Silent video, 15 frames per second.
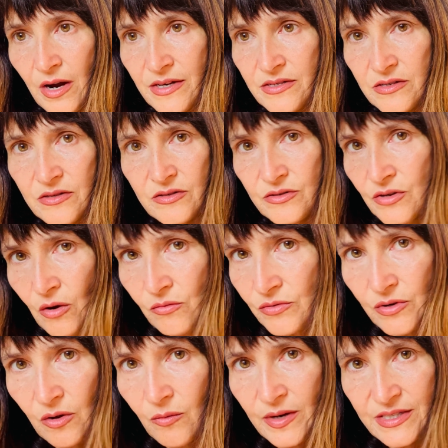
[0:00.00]
I don't
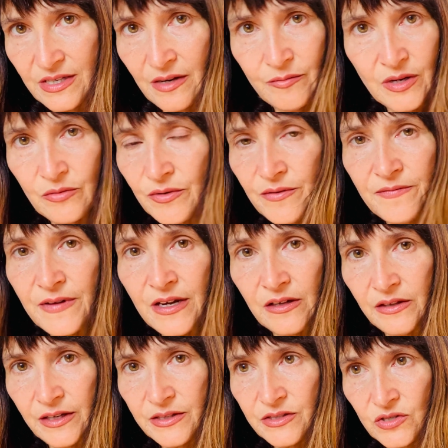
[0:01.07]
know what's in me.
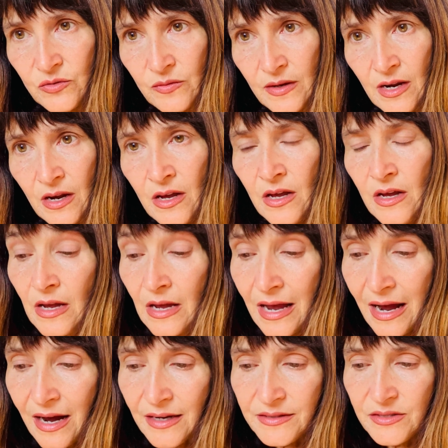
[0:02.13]
Reveal it to me
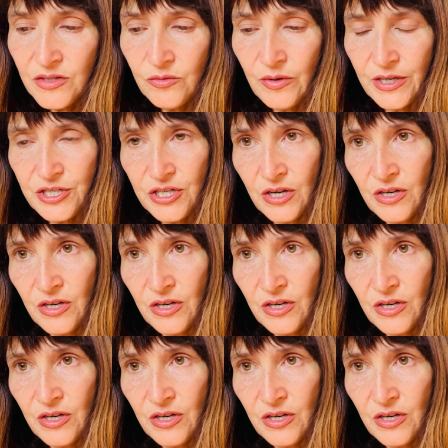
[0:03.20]
as you wish.